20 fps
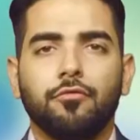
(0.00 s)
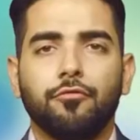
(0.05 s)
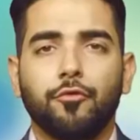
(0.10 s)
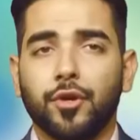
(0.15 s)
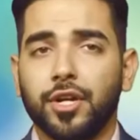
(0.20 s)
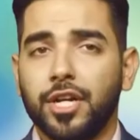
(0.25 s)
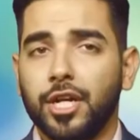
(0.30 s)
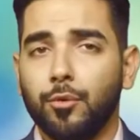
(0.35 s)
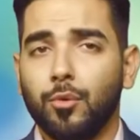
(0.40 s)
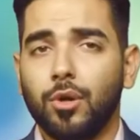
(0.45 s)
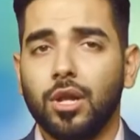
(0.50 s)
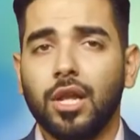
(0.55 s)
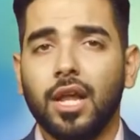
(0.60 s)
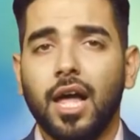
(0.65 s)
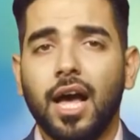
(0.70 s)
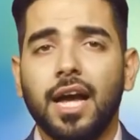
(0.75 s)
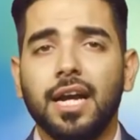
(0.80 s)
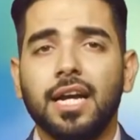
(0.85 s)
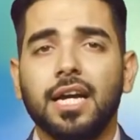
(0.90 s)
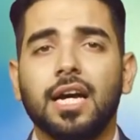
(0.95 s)
for he will
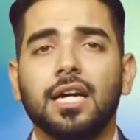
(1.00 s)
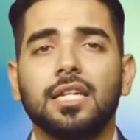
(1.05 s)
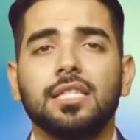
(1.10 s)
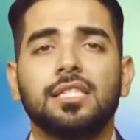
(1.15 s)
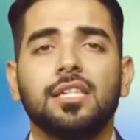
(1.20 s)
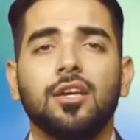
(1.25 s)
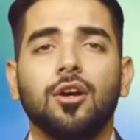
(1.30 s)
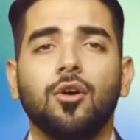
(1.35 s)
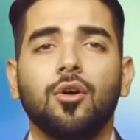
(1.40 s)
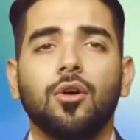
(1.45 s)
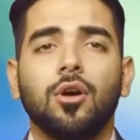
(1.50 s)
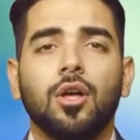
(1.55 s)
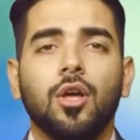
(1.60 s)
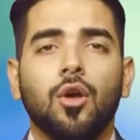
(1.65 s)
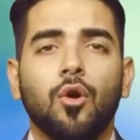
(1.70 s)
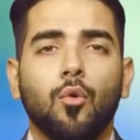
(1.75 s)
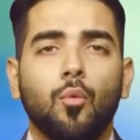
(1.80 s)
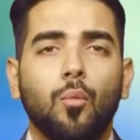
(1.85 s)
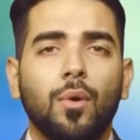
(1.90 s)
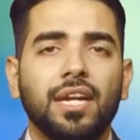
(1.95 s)
lie until
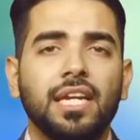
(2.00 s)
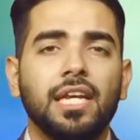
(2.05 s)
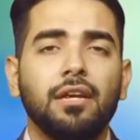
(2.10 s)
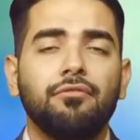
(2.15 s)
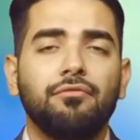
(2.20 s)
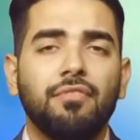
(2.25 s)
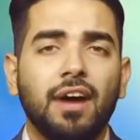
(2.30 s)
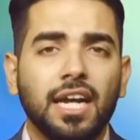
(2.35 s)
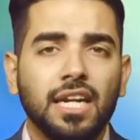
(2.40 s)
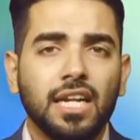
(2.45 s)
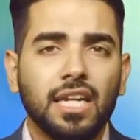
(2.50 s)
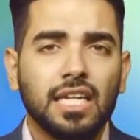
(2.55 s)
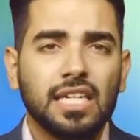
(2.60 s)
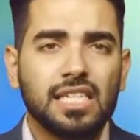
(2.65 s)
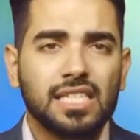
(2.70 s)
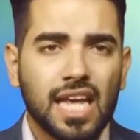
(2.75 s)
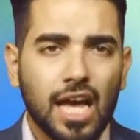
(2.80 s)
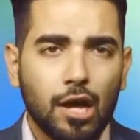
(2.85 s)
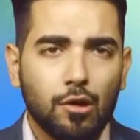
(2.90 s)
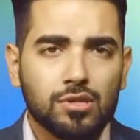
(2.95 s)
when he finally
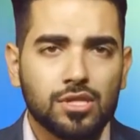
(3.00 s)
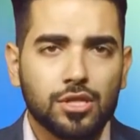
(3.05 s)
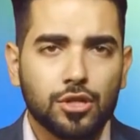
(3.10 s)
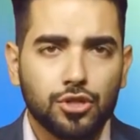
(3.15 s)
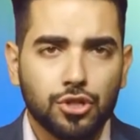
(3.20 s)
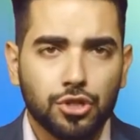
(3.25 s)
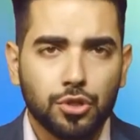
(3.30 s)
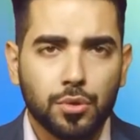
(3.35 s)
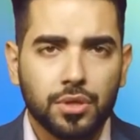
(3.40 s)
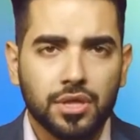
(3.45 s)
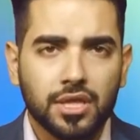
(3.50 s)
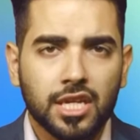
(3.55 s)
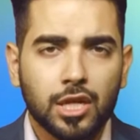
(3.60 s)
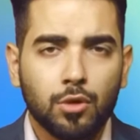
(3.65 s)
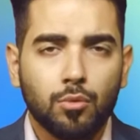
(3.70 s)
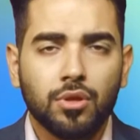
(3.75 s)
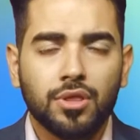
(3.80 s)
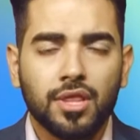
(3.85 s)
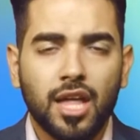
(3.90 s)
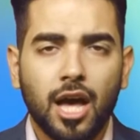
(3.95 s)
tells the truth, he
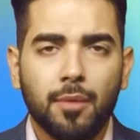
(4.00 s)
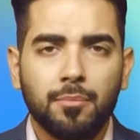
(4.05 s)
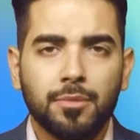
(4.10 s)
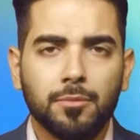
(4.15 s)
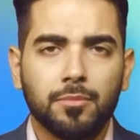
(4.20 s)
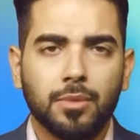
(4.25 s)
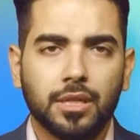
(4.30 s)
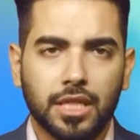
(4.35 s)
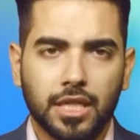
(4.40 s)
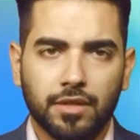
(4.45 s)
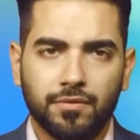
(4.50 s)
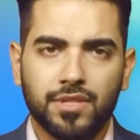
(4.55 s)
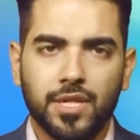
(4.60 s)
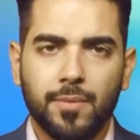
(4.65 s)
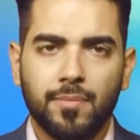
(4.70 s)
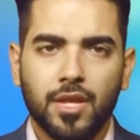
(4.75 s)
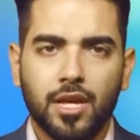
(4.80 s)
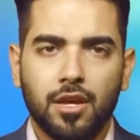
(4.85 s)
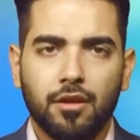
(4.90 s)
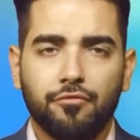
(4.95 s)
will not be believed.
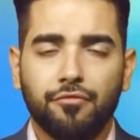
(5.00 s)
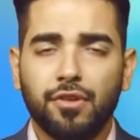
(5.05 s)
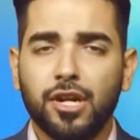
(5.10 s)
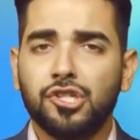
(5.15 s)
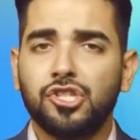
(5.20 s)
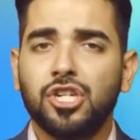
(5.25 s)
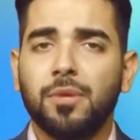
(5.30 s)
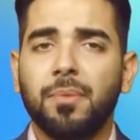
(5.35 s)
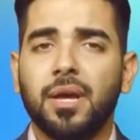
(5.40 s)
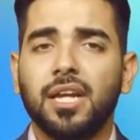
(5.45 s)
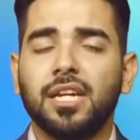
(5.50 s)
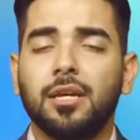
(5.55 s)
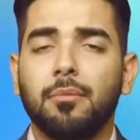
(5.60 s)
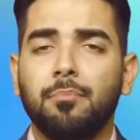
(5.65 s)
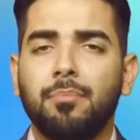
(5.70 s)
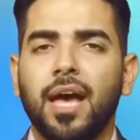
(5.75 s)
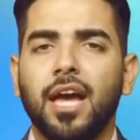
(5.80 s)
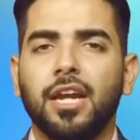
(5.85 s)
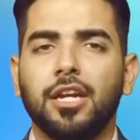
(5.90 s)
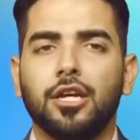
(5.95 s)
Friendship and
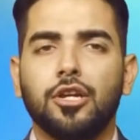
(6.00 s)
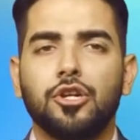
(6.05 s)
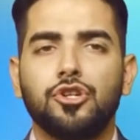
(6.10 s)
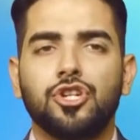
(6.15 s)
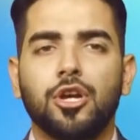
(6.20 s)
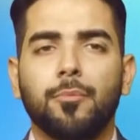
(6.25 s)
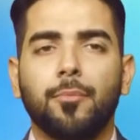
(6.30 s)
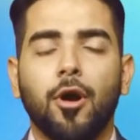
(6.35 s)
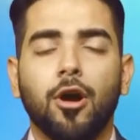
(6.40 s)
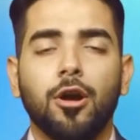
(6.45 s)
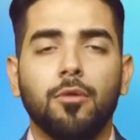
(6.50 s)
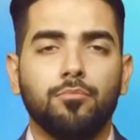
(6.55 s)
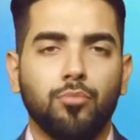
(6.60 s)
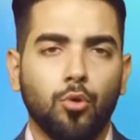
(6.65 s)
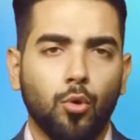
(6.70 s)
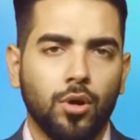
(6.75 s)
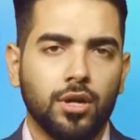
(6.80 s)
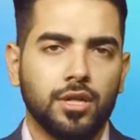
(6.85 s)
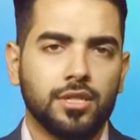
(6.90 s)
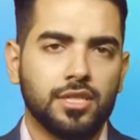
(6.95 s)
companionship are
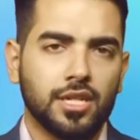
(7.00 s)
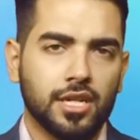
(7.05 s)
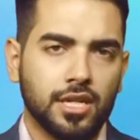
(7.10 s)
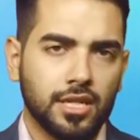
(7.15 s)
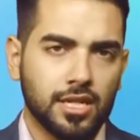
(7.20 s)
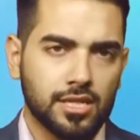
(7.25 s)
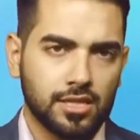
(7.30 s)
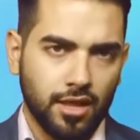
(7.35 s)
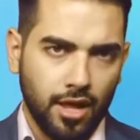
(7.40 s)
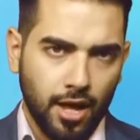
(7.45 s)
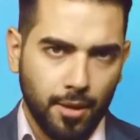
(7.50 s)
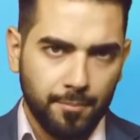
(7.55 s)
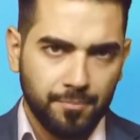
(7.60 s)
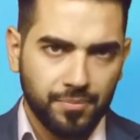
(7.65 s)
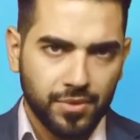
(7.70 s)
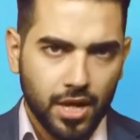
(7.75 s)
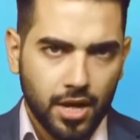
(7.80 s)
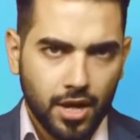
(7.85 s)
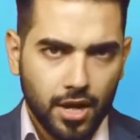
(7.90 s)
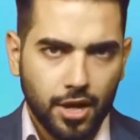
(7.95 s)
important in Islam.
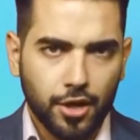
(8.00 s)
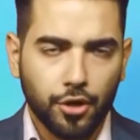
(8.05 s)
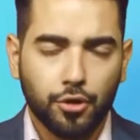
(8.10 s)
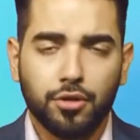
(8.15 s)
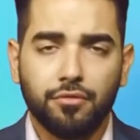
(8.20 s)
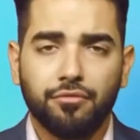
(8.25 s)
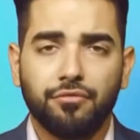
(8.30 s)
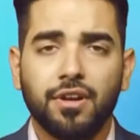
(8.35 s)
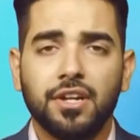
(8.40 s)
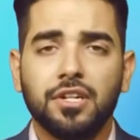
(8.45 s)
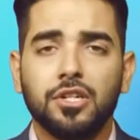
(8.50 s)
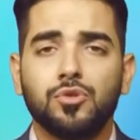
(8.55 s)
A good friend